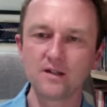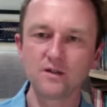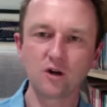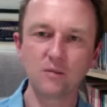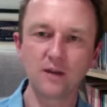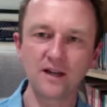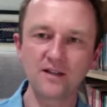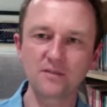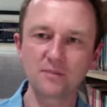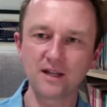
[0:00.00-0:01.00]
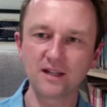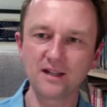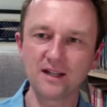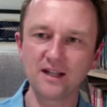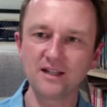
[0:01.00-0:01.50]
Tom Hanks played the
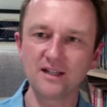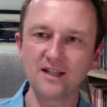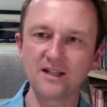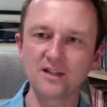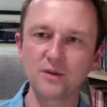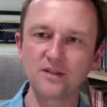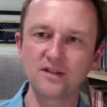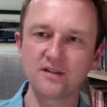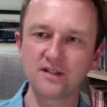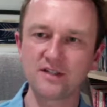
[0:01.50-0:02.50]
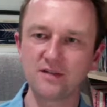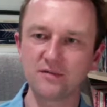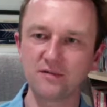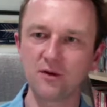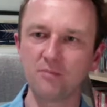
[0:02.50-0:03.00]
lead in a 2013
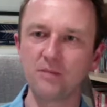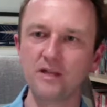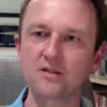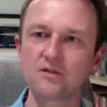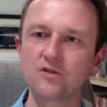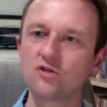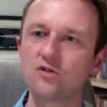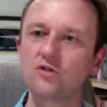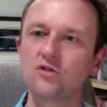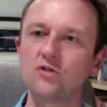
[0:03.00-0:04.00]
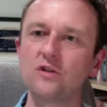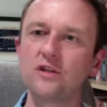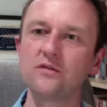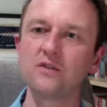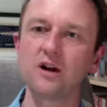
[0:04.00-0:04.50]
film based on the true
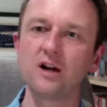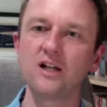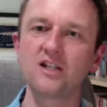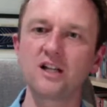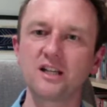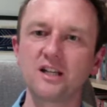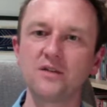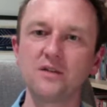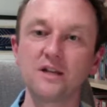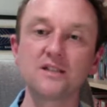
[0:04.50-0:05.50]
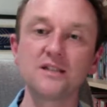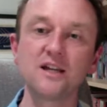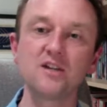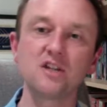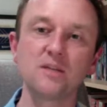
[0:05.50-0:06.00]
story of the hijacking of a
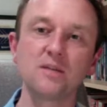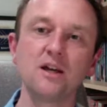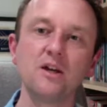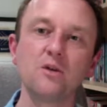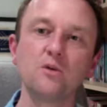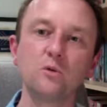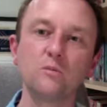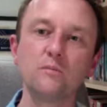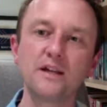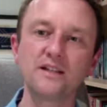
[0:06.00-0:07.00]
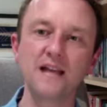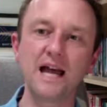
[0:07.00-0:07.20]
container ship called Maersk,